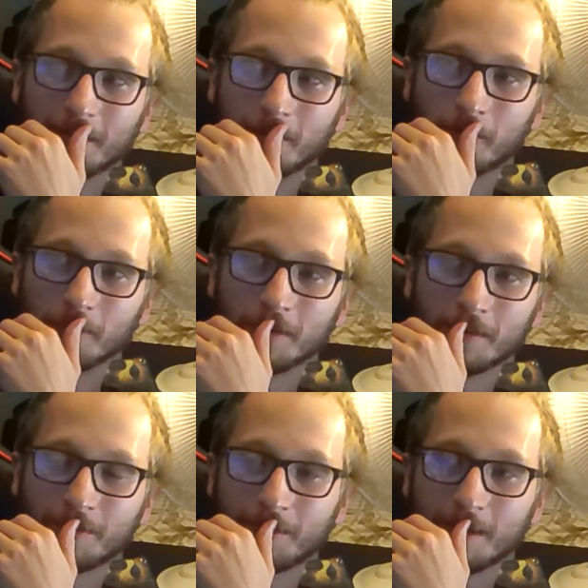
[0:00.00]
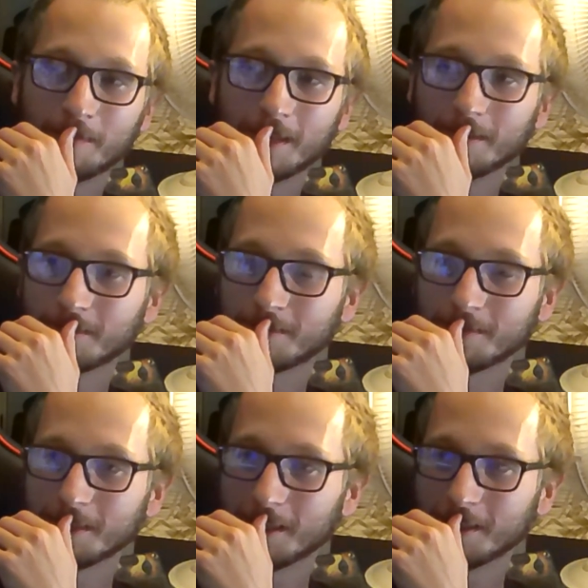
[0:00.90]
horror thumbnails,
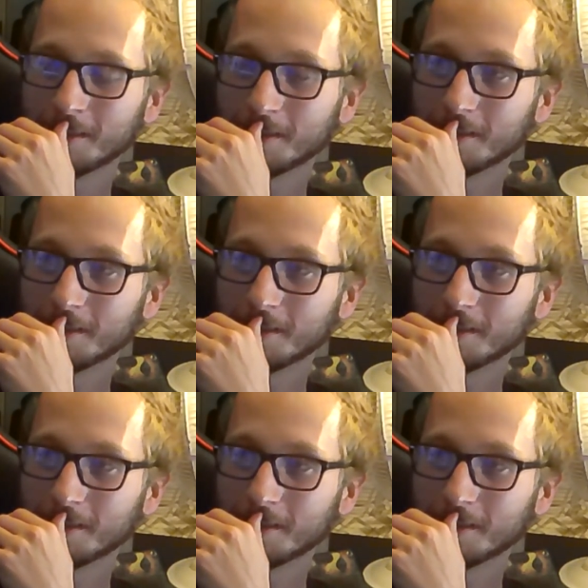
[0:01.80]
Dylan?